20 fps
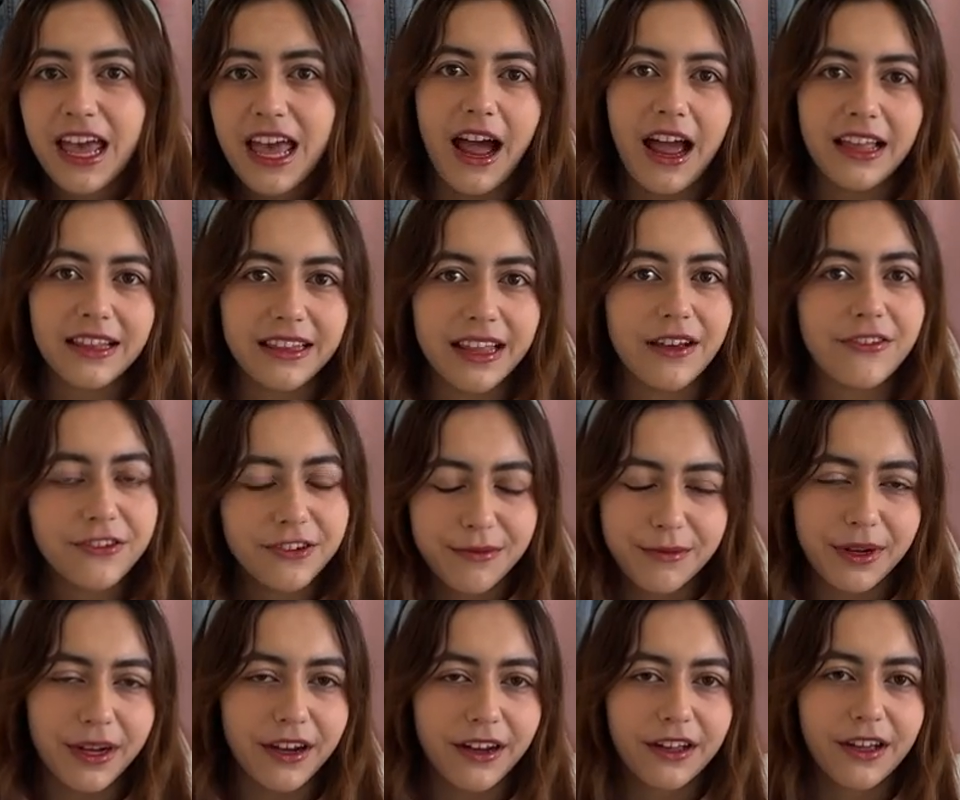I left
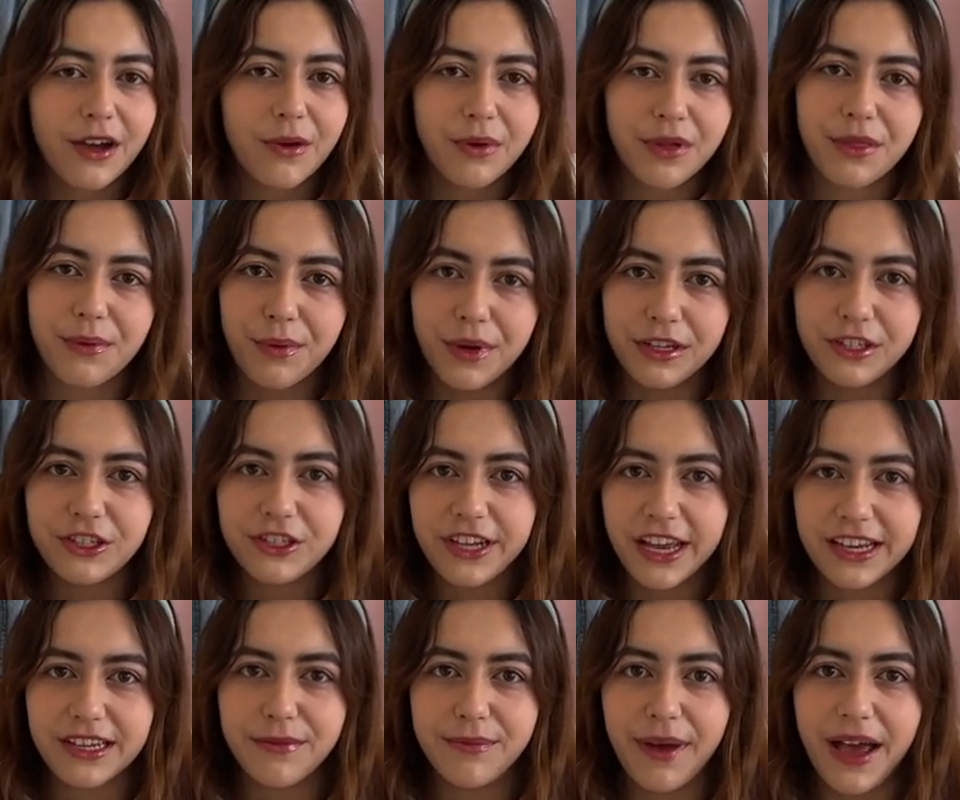America with 1
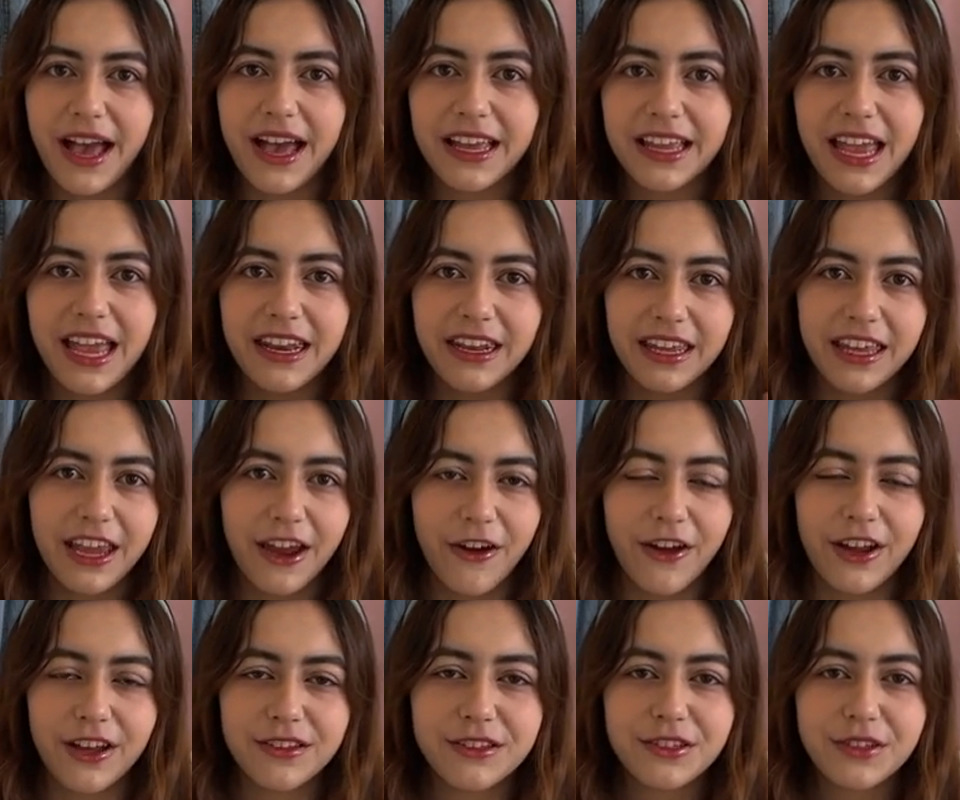checked bag and a
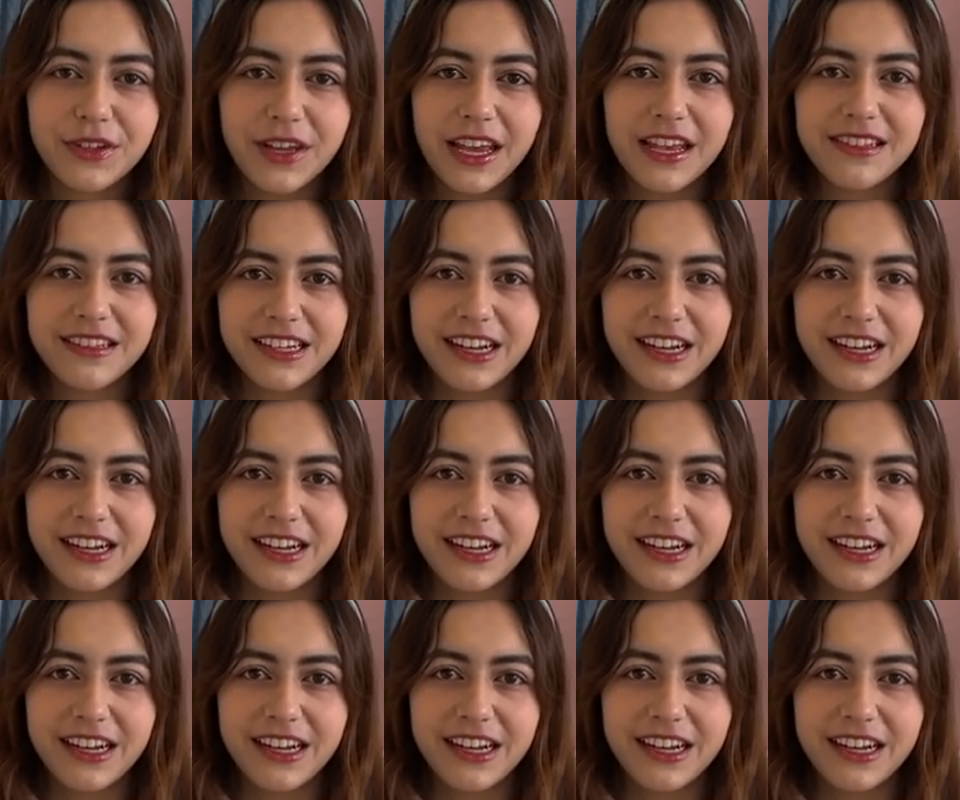carry-on suitcase,